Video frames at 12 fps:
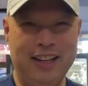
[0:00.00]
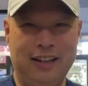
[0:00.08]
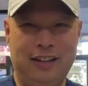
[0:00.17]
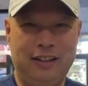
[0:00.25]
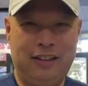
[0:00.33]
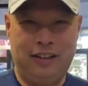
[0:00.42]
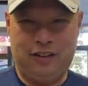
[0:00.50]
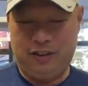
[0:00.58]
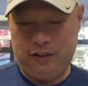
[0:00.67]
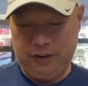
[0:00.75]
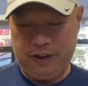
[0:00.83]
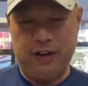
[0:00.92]
Look at
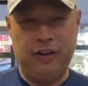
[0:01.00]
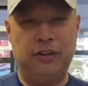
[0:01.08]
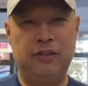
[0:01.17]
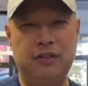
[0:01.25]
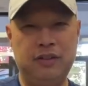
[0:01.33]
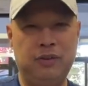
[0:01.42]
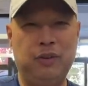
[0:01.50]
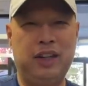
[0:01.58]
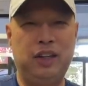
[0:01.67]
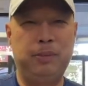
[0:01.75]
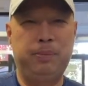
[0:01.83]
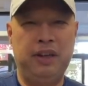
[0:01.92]
you go. You work
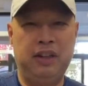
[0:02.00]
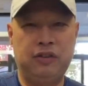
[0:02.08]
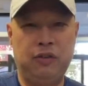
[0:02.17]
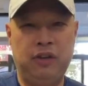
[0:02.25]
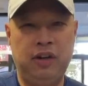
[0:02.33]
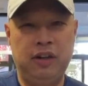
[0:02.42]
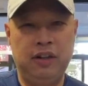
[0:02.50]
at UPS store?